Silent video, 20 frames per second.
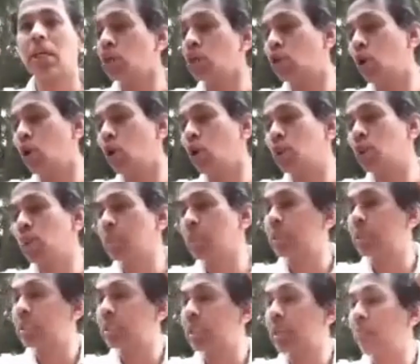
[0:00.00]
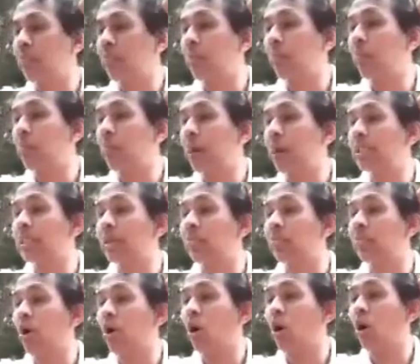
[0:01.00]
So this came from
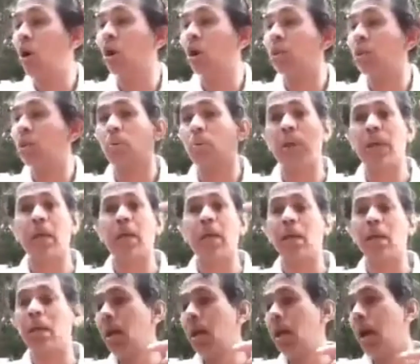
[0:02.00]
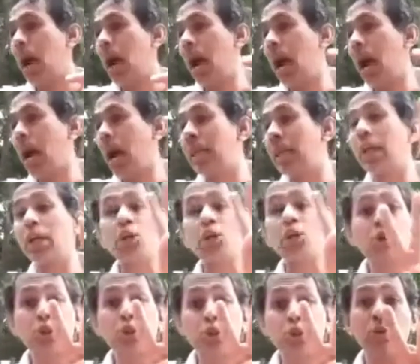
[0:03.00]
Belgium all the way, and it
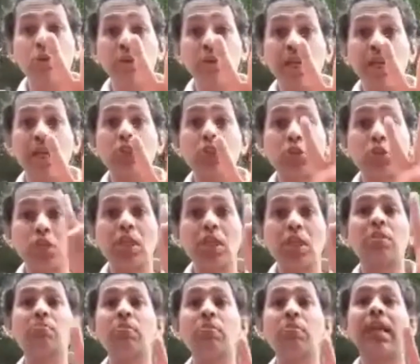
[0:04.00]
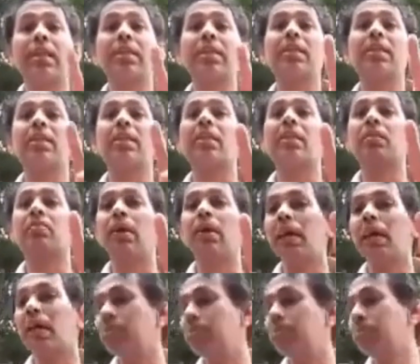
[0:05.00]
took two years to just make the Sheesh Mahal.